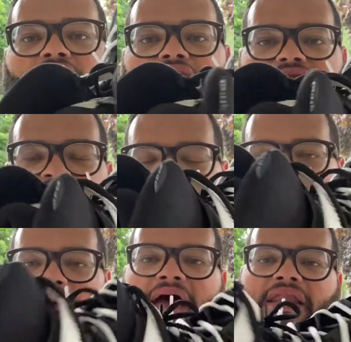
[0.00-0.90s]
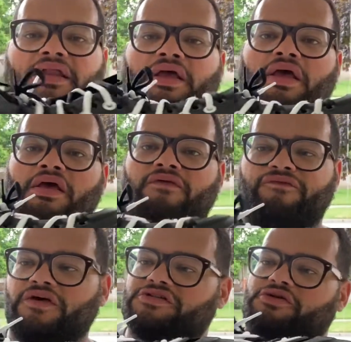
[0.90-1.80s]
super padded.
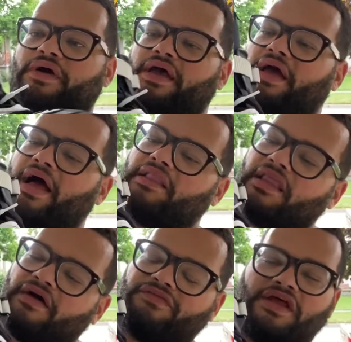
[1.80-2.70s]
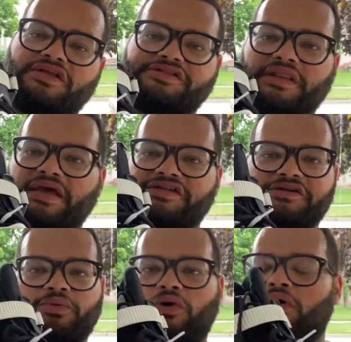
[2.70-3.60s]
Feels great. I love that it's
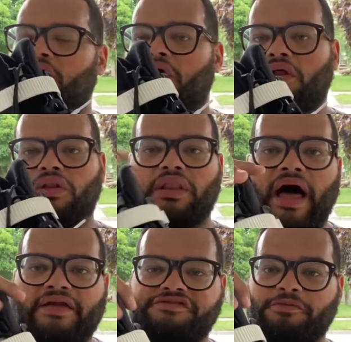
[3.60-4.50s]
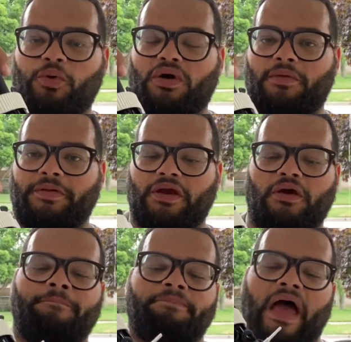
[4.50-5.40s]
laceable. A lot of support up
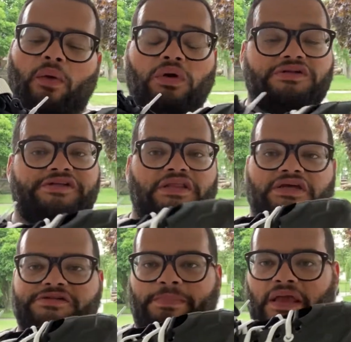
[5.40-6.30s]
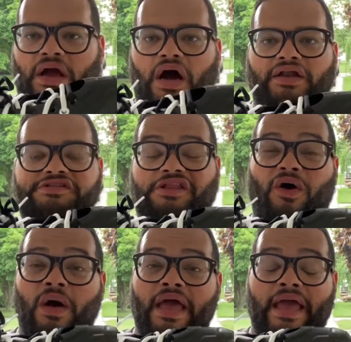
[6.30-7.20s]
here. I will say this, being honest
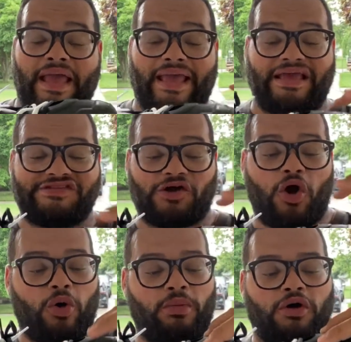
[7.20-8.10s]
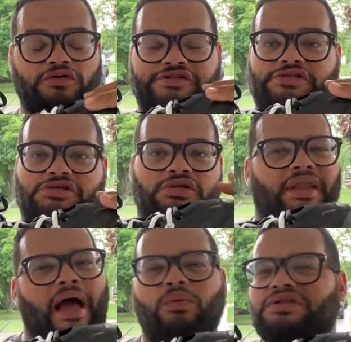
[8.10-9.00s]
though, it's almost,
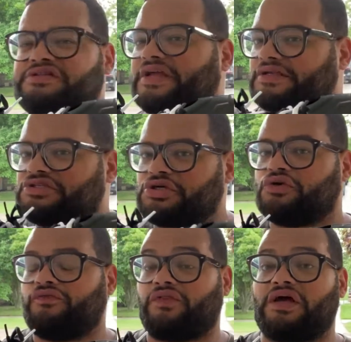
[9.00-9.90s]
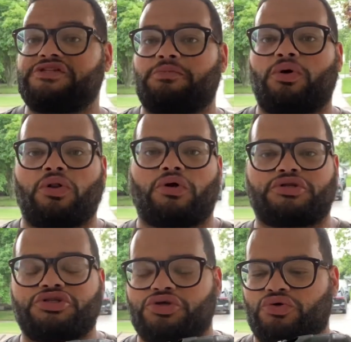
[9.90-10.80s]
I wouldn't say too flexible or
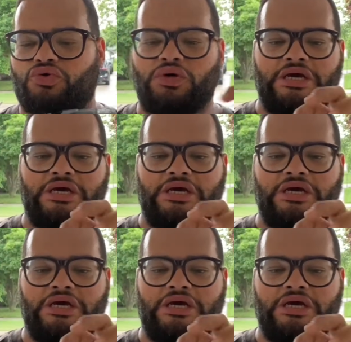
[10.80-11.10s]
too,